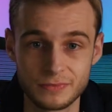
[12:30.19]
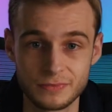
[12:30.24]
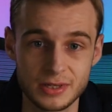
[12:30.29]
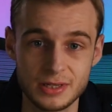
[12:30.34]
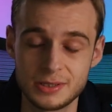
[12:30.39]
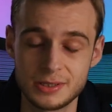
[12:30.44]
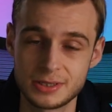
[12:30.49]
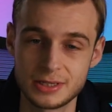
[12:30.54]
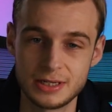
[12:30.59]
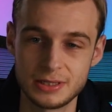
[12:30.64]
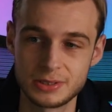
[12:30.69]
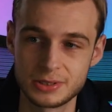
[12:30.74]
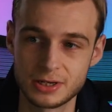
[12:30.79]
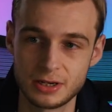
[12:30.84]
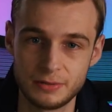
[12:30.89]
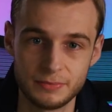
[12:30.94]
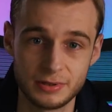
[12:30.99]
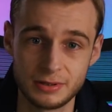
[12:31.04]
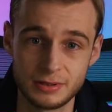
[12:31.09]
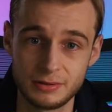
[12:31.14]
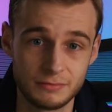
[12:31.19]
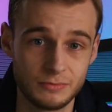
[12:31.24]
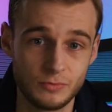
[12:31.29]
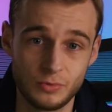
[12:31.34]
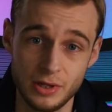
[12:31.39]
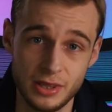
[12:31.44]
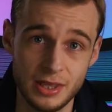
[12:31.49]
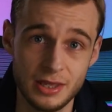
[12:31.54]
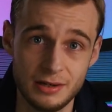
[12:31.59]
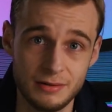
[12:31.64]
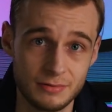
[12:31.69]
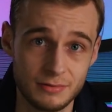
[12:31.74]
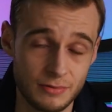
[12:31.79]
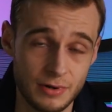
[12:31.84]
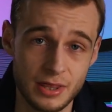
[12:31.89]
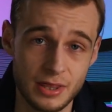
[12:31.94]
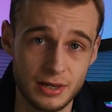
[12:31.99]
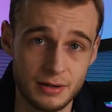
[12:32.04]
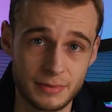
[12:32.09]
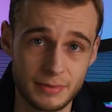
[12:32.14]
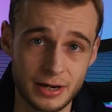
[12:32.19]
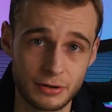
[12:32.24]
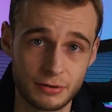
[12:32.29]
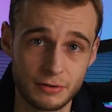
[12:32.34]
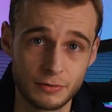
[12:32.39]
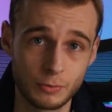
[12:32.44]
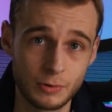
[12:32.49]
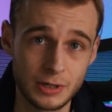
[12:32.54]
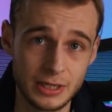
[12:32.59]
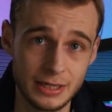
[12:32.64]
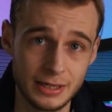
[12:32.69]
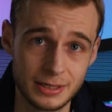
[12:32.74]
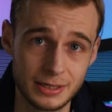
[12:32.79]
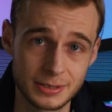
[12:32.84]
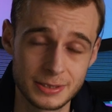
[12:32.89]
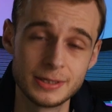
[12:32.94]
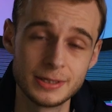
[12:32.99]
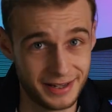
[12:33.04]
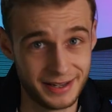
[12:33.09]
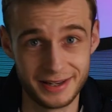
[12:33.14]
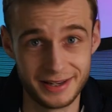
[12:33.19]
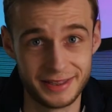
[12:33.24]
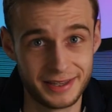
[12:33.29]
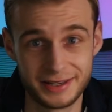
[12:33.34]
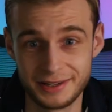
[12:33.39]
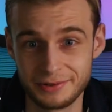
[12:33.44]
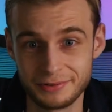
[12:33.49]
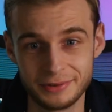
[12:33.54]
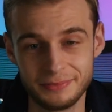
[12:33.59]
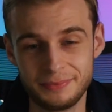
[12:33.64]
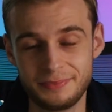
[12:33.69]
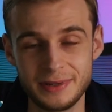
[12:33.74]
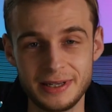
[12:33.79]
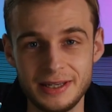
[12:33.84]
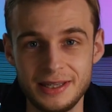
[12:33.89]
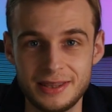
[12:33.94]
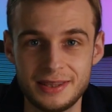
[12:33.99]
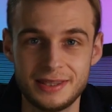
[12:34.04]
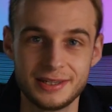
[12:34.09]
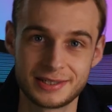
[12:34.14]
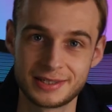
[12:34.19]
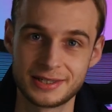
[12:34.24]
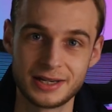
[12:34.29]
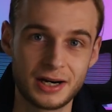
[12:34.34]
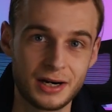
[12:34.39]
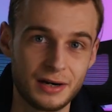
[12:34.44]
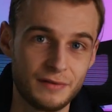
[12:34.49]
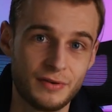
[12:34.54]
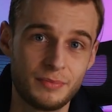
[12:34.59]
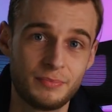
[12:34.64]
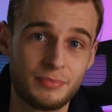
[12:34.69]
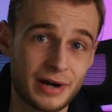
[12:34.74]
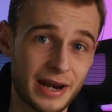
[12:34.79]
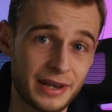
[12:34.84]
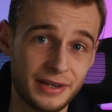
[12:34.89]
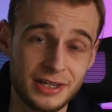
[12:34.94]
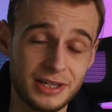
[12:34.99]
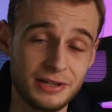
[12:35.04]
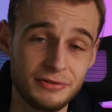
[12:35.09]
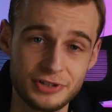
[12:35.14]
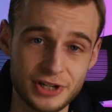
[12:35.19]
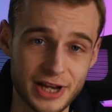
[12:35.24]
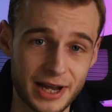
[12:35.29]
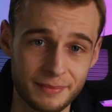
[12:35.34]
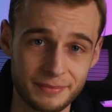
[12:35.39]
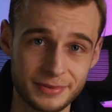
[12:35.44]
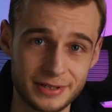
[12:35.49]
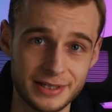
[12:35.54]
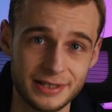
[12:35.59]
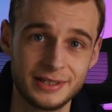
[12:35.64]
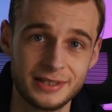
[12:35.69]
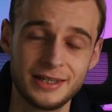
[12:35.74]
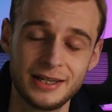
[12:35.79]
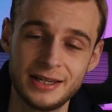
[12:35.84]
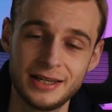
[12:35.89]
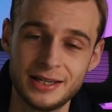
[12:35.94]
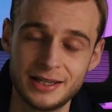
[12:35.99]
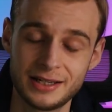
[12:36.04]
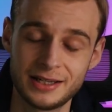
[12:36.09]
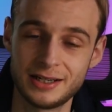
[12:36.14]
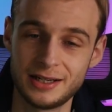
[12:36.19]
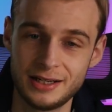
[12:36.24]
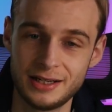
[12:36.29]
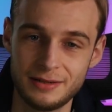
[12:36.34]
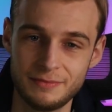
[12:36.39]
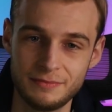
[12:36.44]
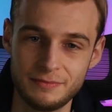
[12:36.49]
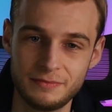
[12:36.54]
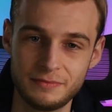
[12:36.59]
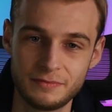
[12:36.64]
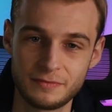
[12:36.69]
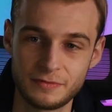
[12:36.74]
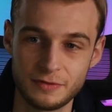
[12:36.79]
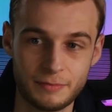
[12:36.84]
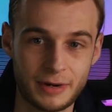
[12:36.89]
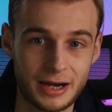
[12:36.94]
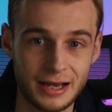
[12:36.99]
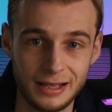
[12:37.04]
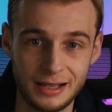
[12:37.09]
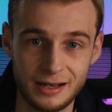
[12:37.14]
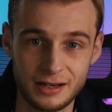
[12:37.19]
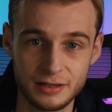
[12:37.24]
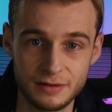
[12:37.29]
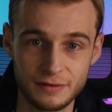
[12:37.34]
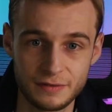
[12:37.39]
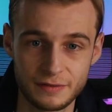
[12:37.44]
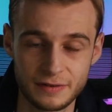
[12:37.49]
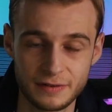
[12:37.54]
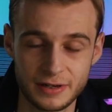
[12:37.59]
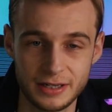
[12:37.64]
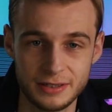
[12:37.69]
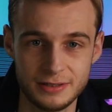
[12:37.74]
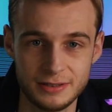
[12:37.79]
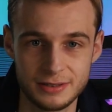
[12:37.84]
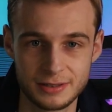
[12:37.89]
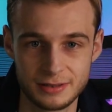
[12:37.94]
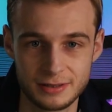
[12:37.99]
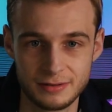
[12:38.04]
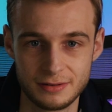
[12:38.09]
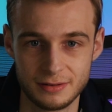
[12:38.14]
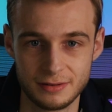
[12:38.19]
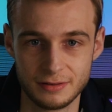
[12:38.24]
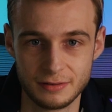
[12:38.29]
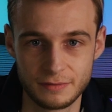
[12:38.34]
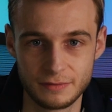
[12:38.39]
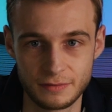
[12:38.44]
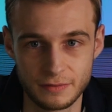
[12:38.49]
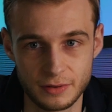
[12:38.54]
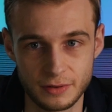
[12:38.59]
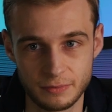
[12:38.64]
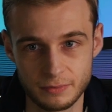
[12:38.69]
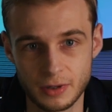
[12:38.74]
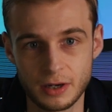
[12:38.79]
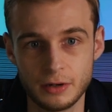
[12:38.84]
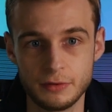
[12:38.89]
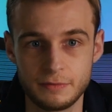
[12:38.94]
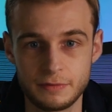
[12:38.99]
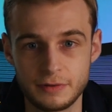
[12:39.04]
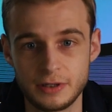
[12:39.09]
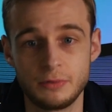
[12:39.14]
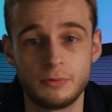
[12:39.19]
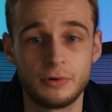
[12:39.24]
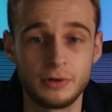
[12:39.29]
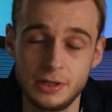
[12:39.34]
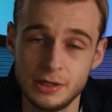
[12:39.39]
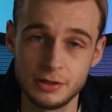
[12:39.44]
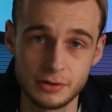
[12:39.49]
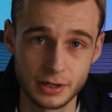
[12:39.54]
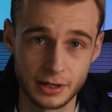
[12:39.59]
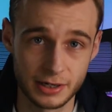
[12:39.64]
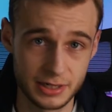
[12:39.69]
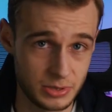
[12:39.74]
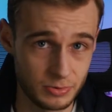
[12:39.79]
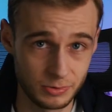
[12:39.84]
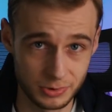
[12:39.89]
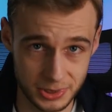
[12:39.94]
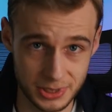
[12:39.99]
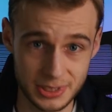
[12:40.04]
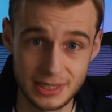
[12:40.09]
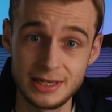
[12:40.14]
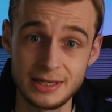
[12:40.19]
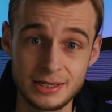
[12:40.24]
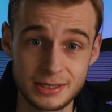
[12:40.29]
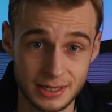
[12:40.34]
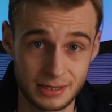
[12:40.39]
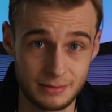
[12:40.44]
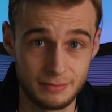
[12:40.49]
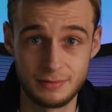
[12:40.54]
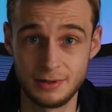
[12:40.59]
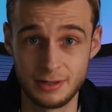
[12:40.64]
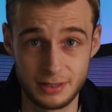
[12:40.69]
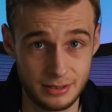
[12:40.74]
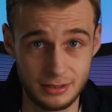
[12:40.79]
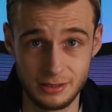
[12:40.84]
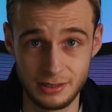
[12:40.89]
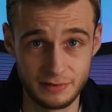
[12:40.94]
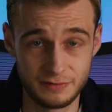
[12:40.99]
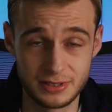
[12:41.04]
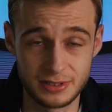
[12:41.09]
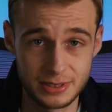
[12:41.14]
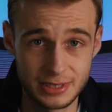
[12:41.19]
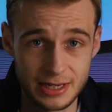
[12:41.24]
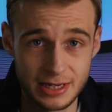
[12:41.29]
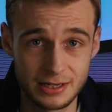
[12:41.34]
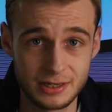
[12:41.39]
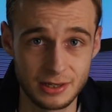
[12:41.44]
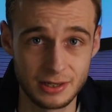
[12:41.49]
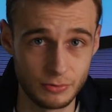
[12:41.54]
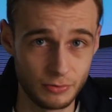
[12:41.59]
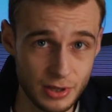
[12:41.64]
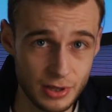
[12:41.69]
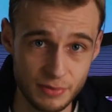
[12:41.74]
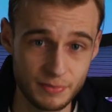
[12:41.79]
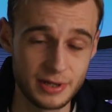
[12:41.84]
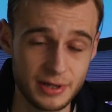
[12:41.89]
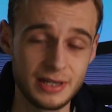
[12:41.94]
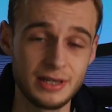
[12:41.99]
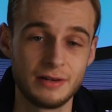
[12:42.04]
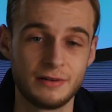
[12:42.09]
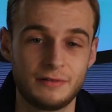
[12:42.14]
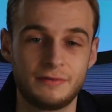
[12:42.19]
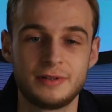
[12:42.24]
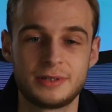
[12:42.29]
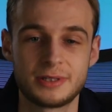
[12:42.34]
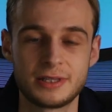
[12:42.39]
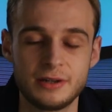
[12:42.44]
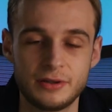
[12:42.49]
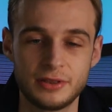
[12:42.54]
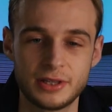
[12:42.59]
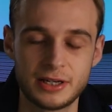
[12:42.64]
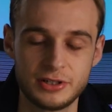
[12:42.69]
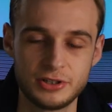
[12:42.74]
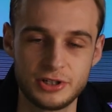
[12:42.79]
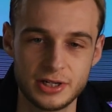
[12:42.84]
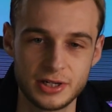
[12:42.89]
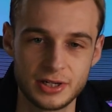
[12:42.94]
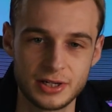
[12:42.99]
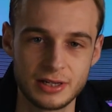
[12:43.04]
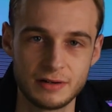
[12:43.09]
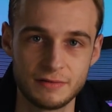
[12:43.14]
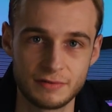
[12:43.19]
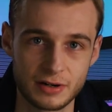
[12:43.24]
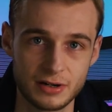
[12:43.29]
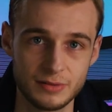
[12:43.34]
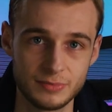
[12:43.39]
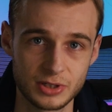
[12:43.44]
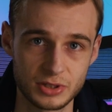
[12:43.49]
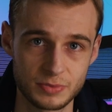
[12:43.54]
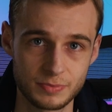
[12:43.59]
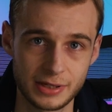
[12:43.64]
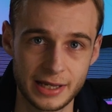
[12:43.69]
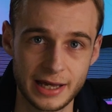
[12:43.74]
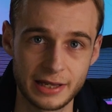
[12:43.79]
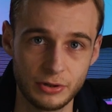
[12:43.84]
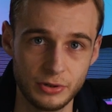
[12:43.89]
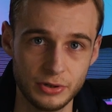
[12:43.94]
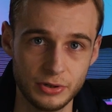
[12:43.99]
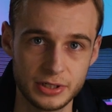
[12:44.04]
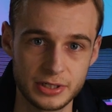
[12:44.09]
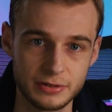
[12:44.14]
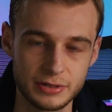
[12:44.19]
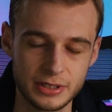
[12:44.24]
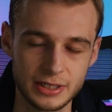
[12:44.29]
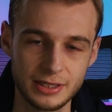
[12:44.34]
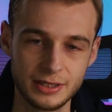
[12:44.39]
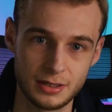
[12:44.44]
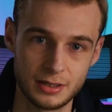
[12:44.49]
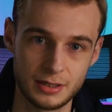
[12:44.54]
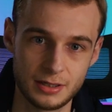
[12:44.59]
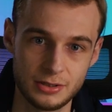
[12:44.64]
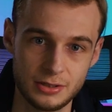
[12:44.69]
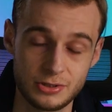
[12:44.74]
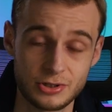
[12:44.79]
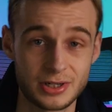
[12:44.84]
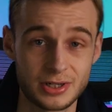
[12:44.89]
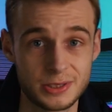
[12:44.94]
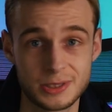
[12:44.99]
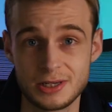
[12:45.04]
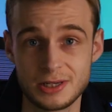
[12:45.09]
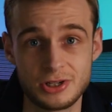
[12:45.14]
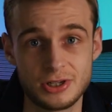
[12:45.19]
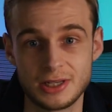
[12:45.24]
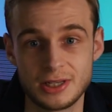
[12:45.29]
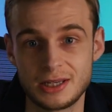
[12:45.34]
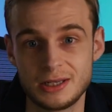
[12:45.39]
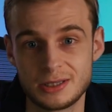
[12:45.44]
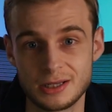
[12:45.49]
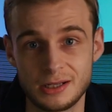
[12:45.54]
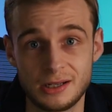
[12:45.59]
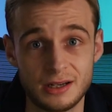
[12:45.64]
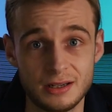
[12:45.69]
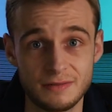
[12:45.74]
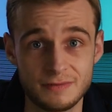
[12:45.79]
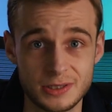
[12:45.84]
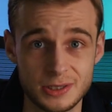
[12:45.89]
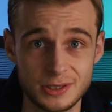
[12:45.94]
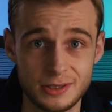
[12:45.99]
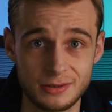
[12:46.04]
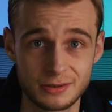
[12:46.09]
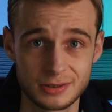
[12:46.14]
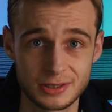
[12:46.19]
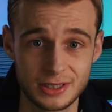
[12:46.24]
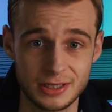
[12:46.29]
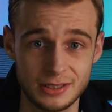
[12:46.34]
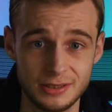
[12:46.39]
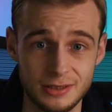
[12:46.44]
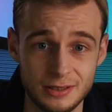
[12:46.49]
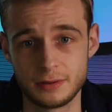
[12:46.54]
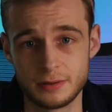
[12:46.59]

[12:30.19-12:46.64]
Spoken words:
It's coming within a matter of weeks, and then it will be the start of a brand new chapter for my life and for hopefully what you guys will see, because I'd love to take you with me obviously on that journey, and very much plan on doing and transitioning into life as a doctor.